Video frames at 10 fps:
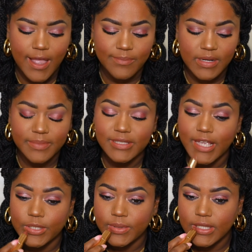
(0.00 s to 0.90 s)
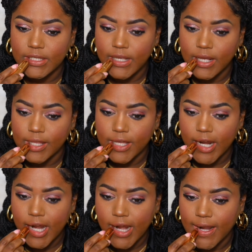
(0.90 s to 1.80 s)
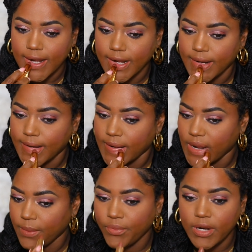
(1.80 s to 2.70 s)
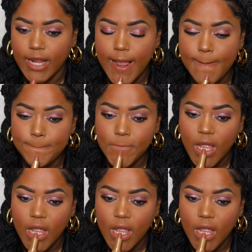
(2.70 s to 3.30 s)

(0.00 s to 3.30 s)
I've been obsessed with this color. It's so pretty.